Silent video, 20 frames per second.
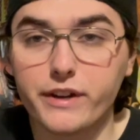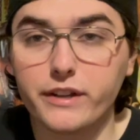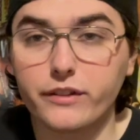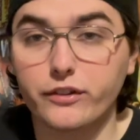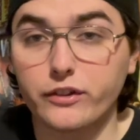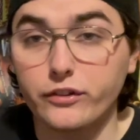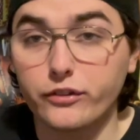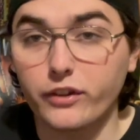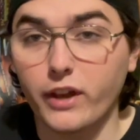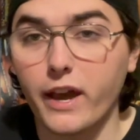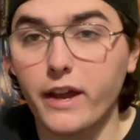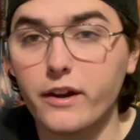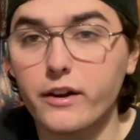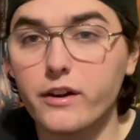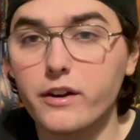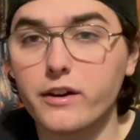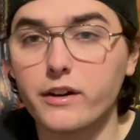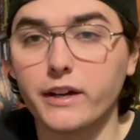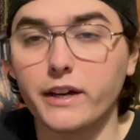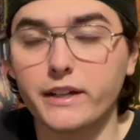is
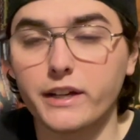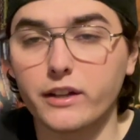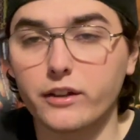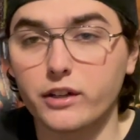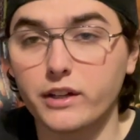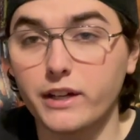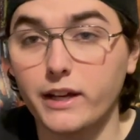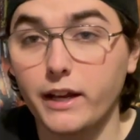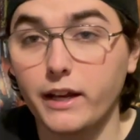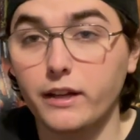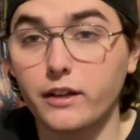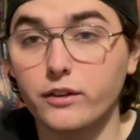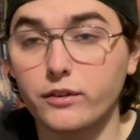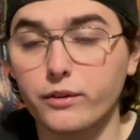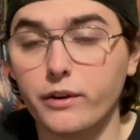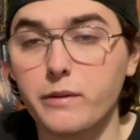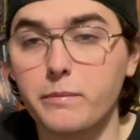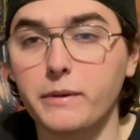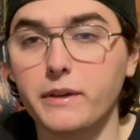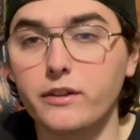Exciter, another Canadian
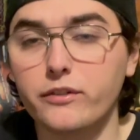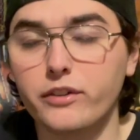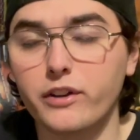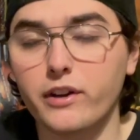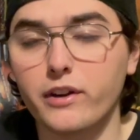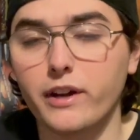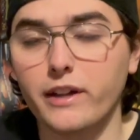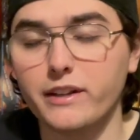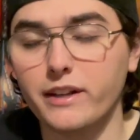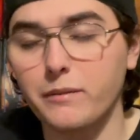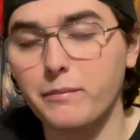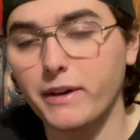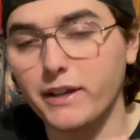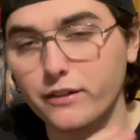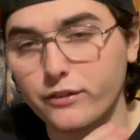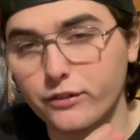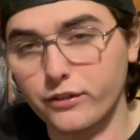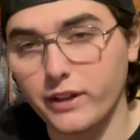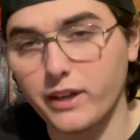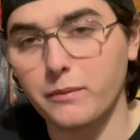3-piece here, and I did make a
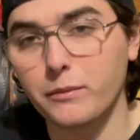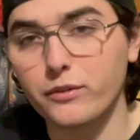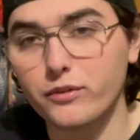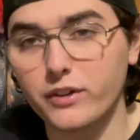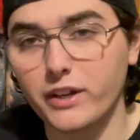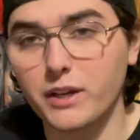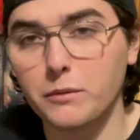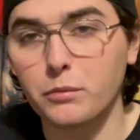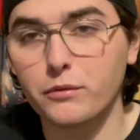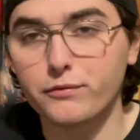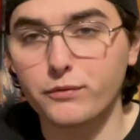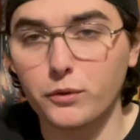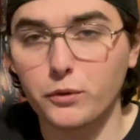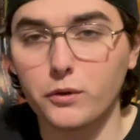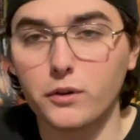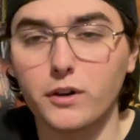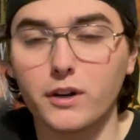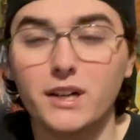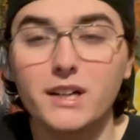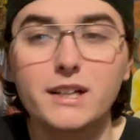slight mistake
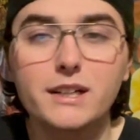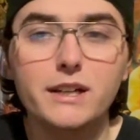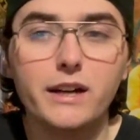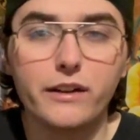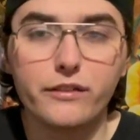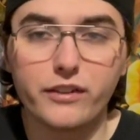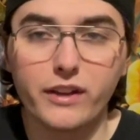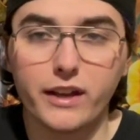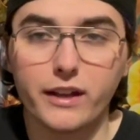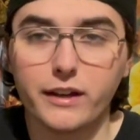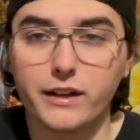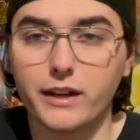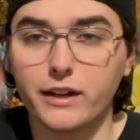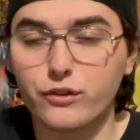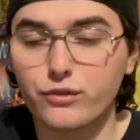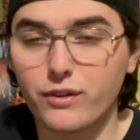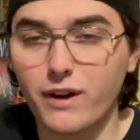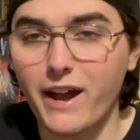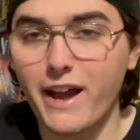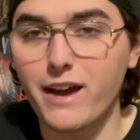before. I said
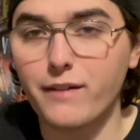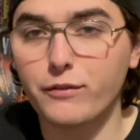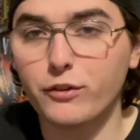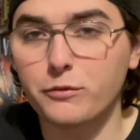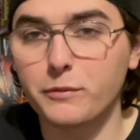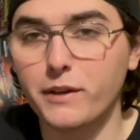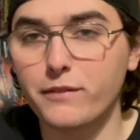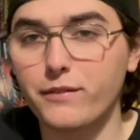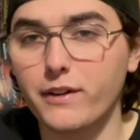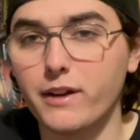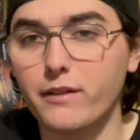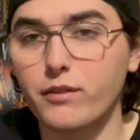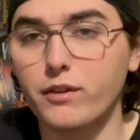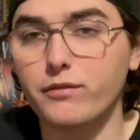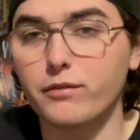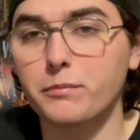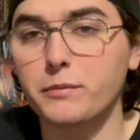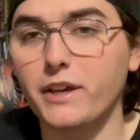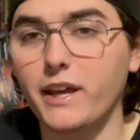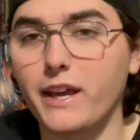Triumph is my favorite
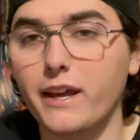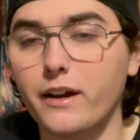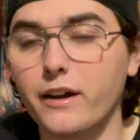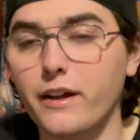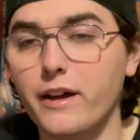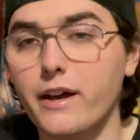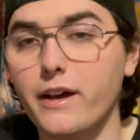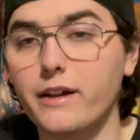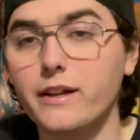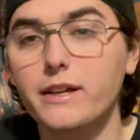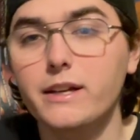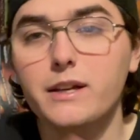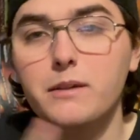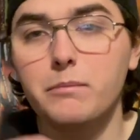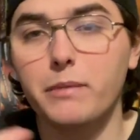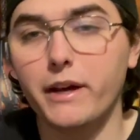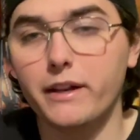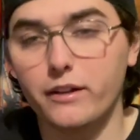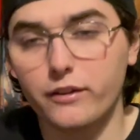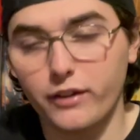from Canada,
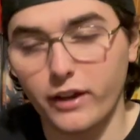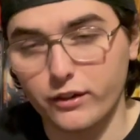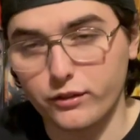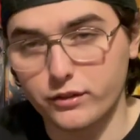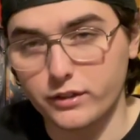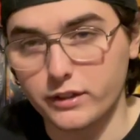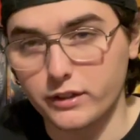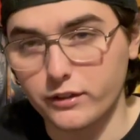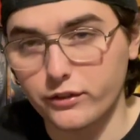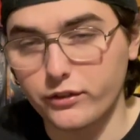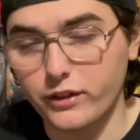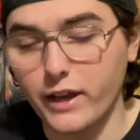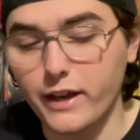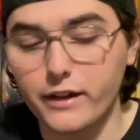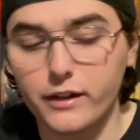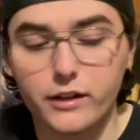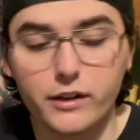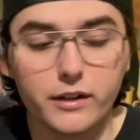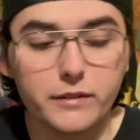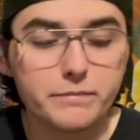but it's actually
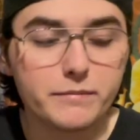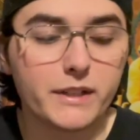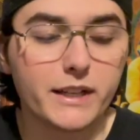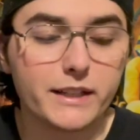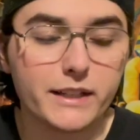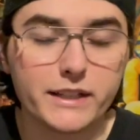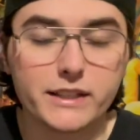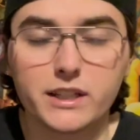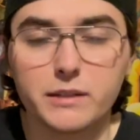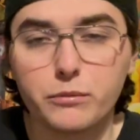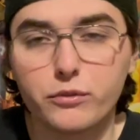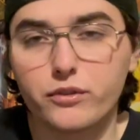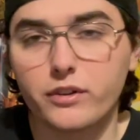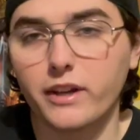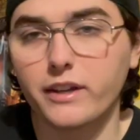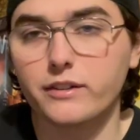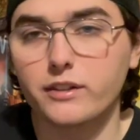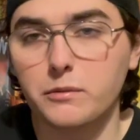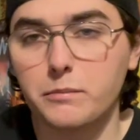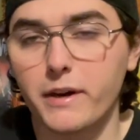Exciter. I like them
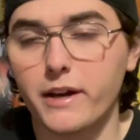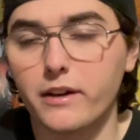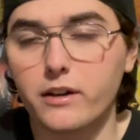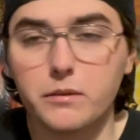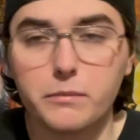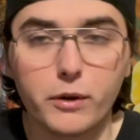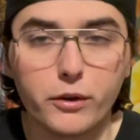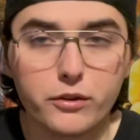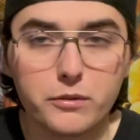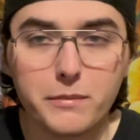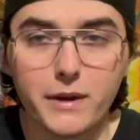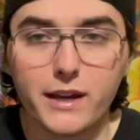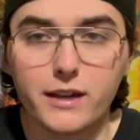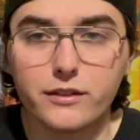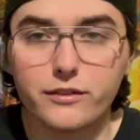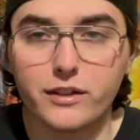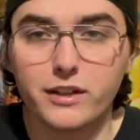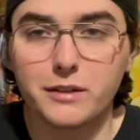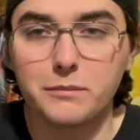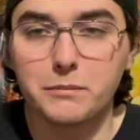slightly better, both amazing,